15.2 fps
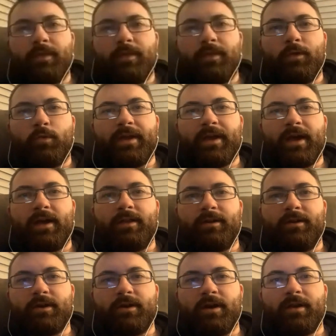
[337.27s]
the way you got,
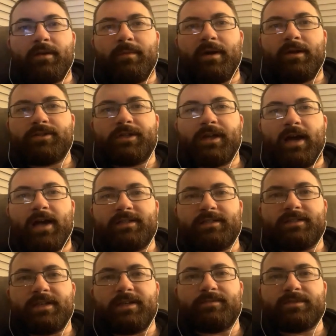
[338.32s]
you're talking about your guys,
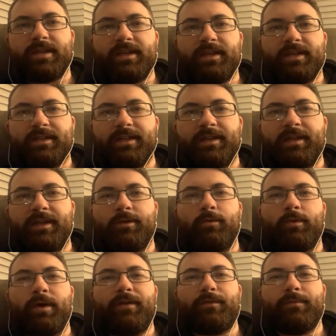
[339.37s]
it seems like you didn't get
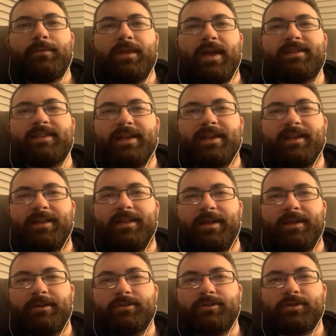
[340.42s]
away from the identity
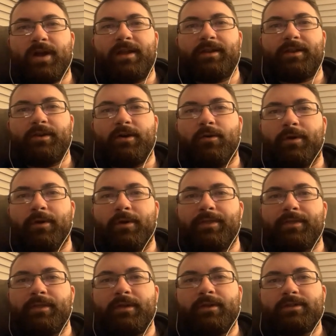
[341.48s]
that you're trying to go with.
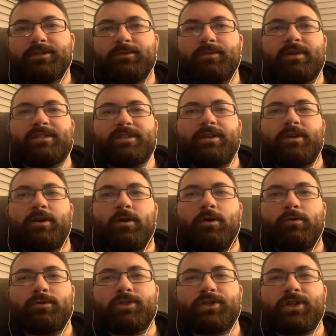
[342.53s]
So as a
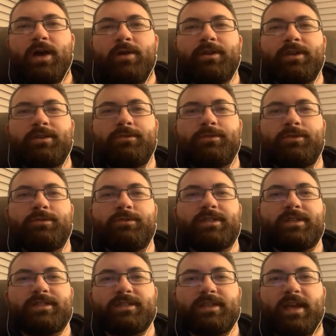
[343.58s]
coach, how can you use
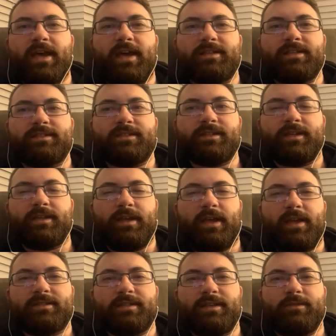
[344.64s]
this as
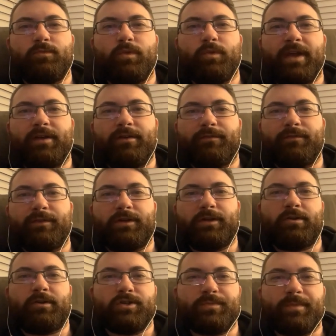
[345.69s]
a way of
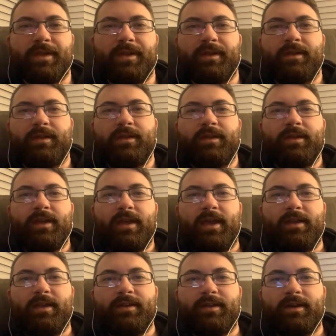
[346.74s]
encouragement
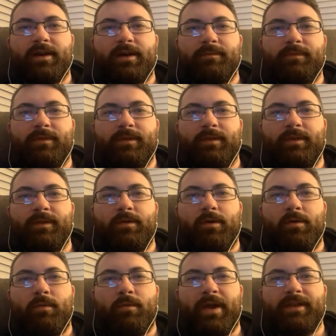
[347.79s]
and, you
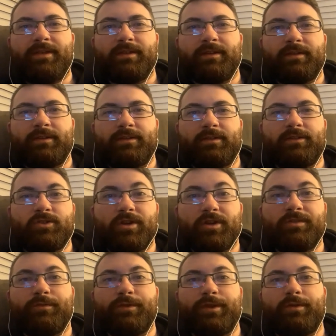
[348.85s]
know, a way to
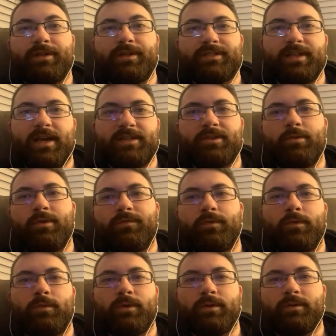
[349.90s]
constructively criticize going
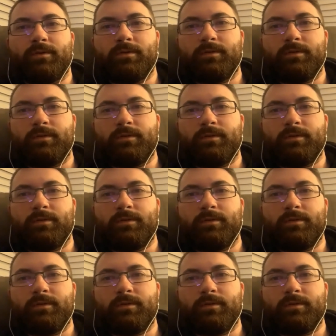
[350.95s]
forward?